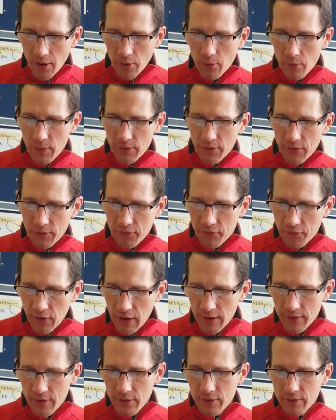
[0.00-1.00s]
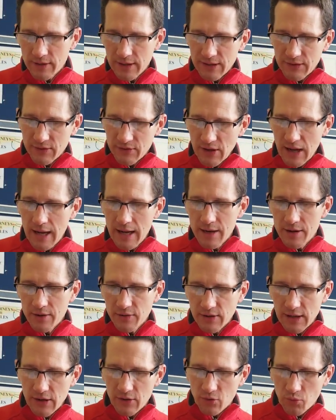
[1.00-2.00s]
what the Father desires
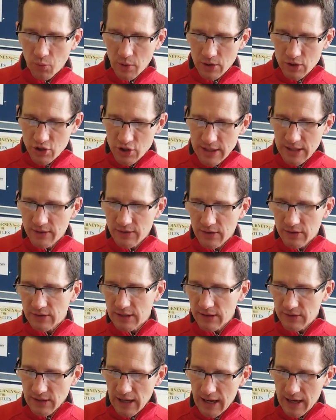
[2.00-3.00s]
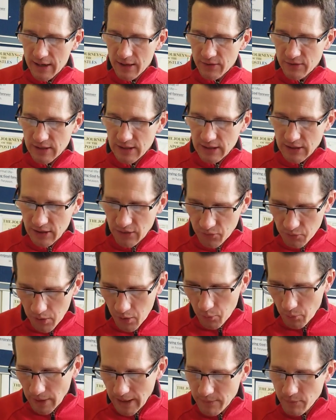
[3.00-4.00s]
is what Jesus desires, and it is
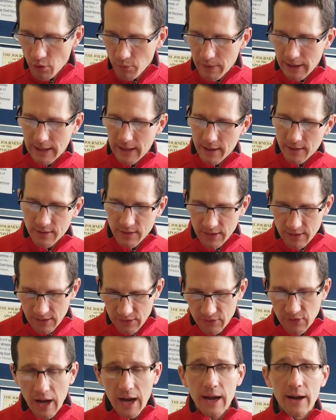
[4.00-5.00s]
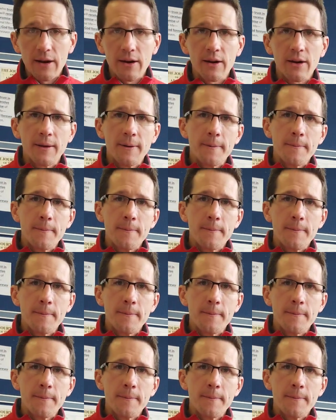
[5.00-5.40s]
what we will begin to desire.